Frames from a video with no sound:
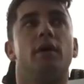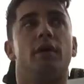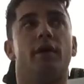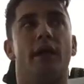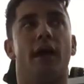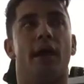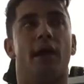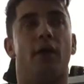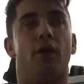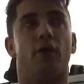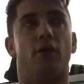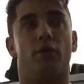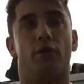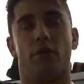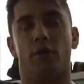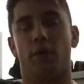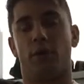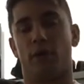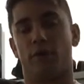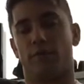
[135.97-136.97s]
Now,
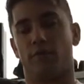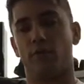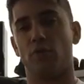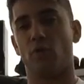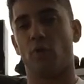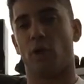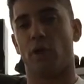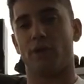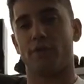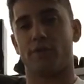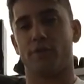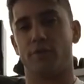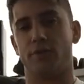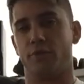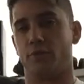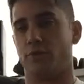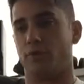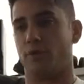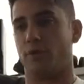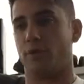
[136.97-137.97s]
if you want
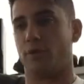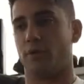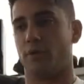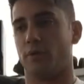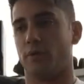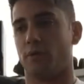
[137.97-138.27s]
to